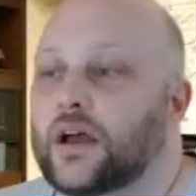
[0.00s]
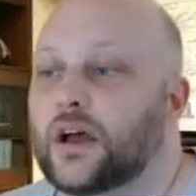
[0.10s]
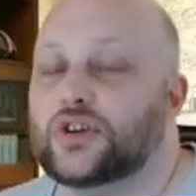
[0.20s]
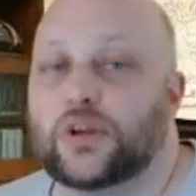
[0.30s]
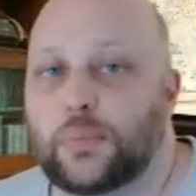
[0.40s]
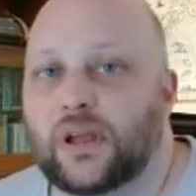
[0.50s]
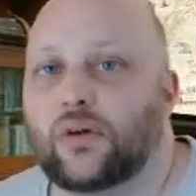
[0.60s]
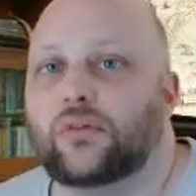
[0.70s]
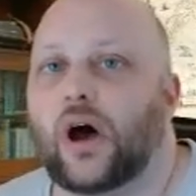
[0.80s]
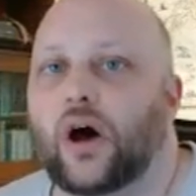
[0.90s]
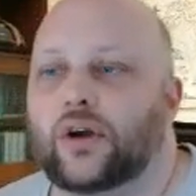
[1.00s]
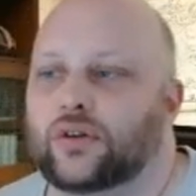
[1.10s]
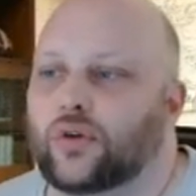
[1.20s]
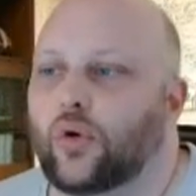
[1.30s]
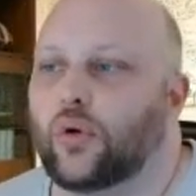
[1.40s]
Shipping of
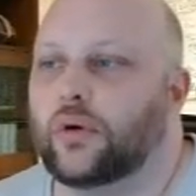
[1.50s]
iron ore